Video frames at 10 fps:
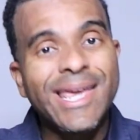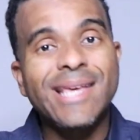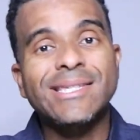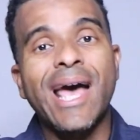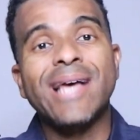
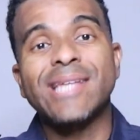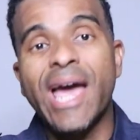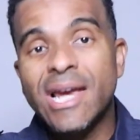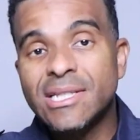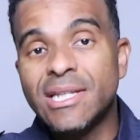Yes, guys, I
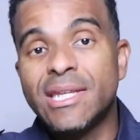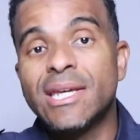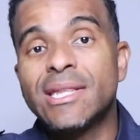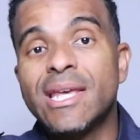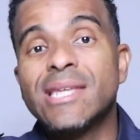actually
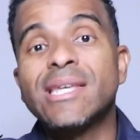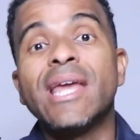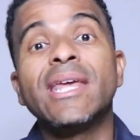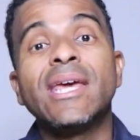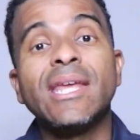did this
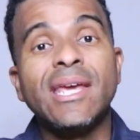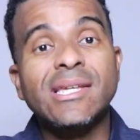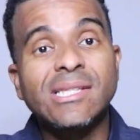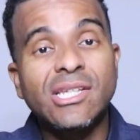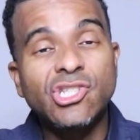and it
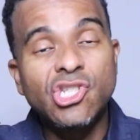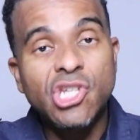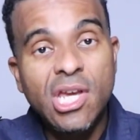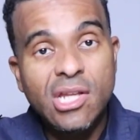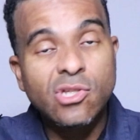is
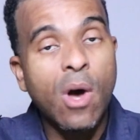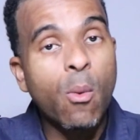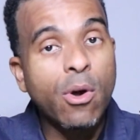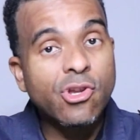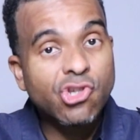legit. So I
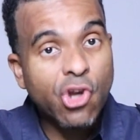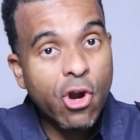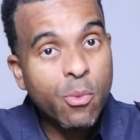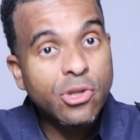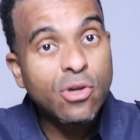want to
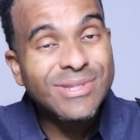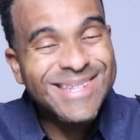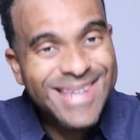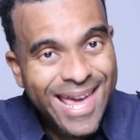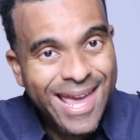share it with you
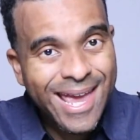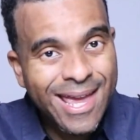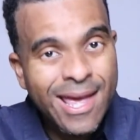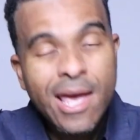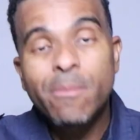
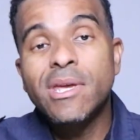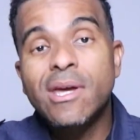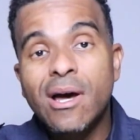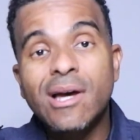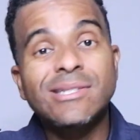today
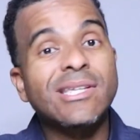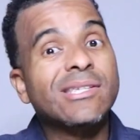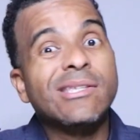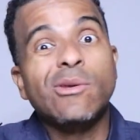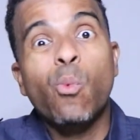because
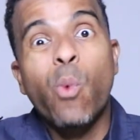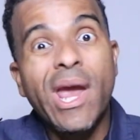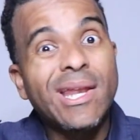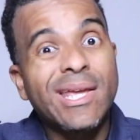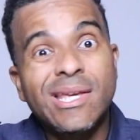this is a
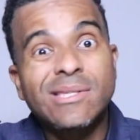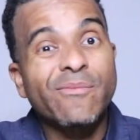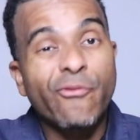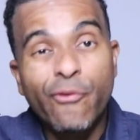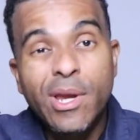way to get
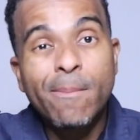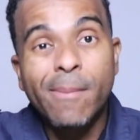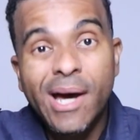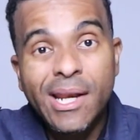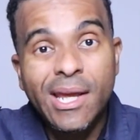some free
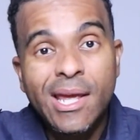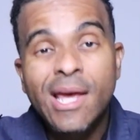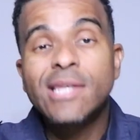money.